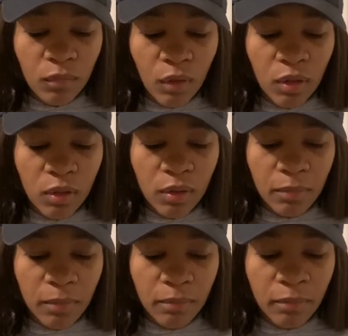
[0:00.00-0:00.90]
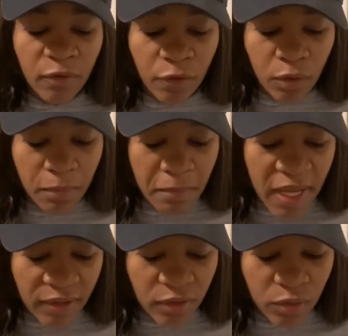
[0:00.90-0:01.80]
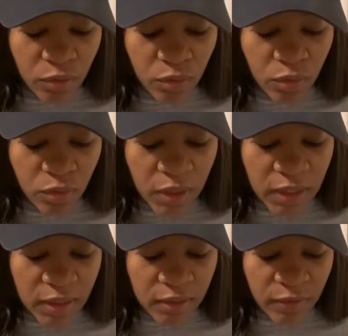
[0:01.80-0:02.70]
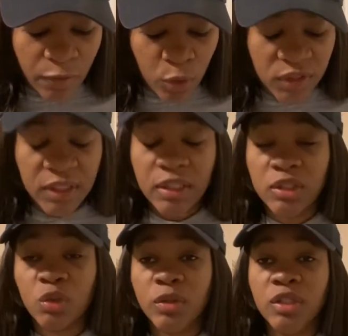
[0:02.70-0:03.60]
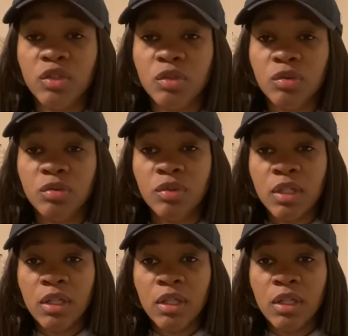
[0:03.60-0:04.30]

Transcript: um, before Matthew uh, 14 and 22,